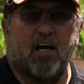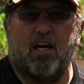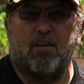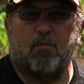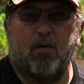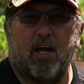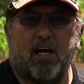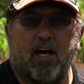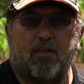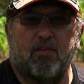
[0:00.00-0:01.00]
telling the
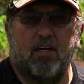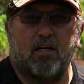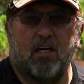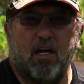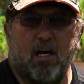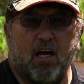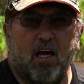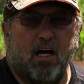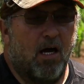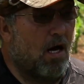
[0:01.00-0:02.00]
plant that
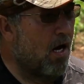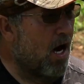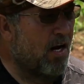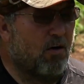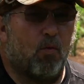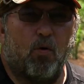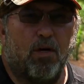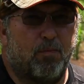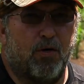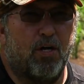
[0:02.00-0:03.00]
I don't
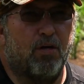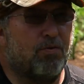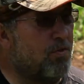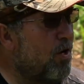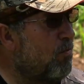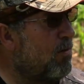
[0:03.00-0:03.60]
want to produce no